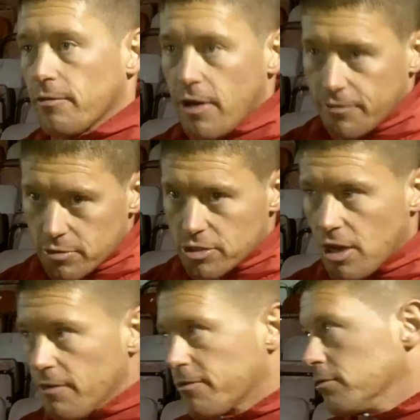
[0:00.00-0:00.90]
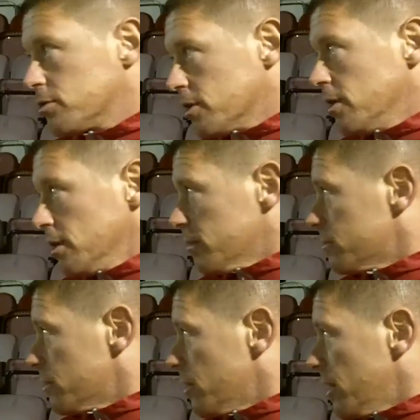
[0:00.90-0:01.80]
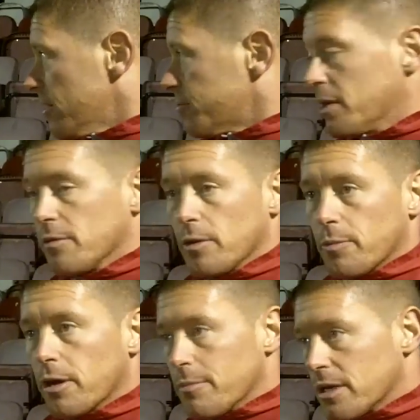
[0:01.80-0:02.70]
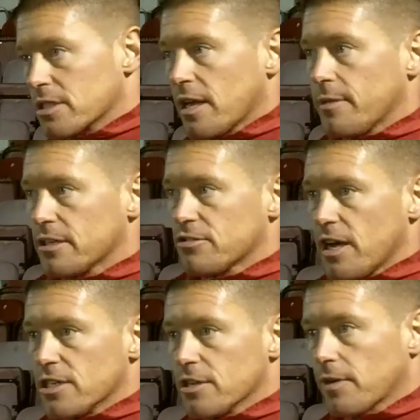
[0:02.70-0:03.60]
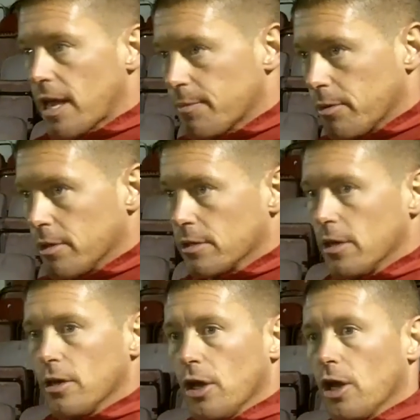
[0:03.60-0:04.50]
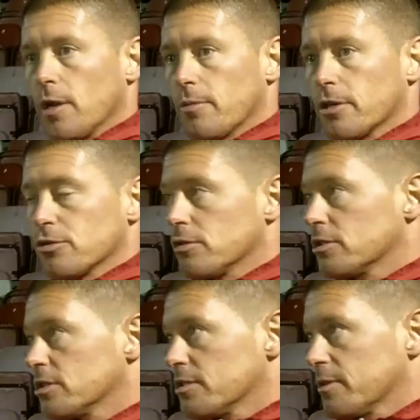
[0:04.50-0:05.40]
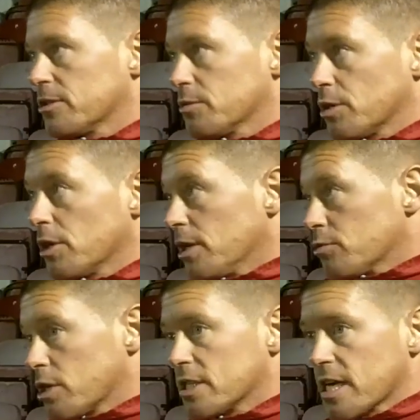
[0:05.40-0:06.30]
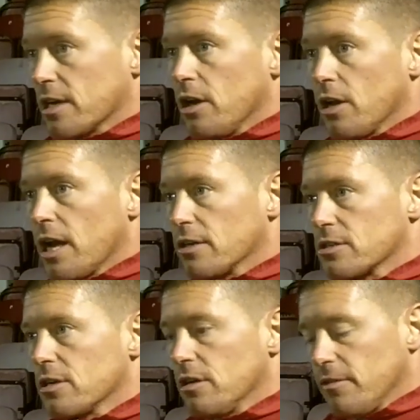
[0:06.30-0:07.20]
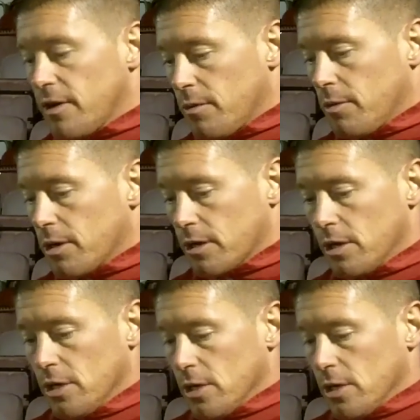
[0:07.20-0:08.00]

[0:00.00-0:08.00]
right from the start through to the 90th minute, we pretty much kept that strategy of going and putting early pressure on us as much as we could, and it was going to take a lot of lungs and a lot of hard work,